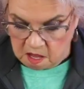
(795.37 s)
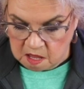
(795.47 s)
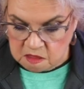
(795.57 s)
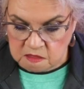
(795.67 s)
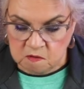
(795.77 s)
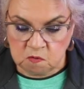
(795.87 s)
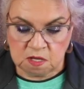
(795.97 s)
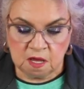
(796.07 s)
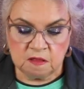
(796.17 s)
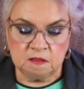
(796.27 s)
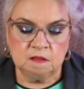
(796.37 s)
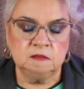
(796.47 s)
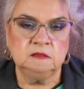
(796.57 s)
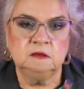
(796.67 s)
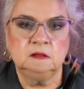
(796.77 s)
And then we got
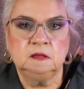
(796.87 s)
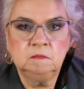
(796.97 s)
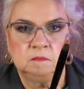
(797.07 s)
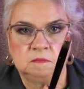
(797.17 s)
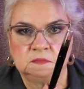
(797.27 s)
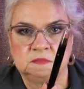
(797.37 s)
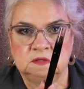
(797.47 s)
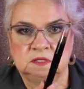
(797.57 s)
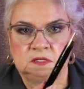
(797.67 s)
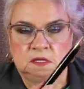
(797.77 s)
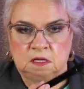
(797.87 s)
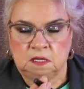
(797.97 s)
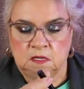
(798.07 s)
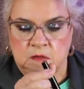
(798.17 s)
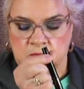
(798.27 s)
the lipstick
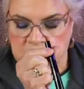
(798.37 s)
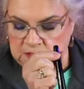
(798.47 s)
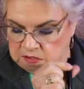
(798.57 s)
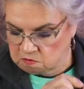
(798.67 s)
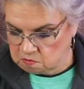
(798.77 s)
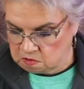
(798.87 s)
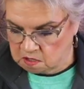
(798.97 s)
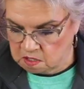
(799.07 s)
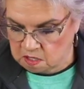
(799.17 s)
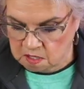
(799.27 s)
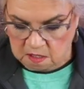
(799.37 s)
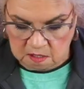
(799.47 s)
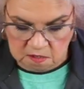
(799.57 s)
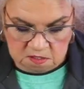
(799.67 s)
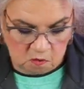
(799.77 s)
and lip pencil.
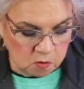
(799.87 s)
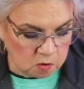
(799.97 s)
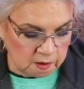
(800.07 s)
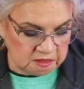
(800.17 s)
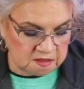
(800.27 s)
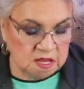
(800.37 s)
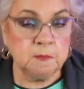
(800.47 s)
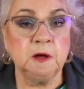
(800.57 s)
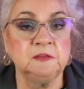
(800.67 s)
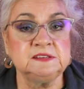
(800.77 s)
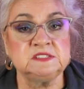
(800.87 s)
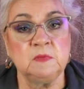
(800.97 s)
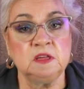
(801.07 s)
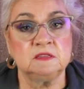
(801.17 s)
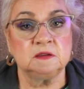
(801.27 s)
So what do I think about this
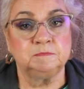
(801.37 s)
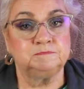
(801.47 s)
month?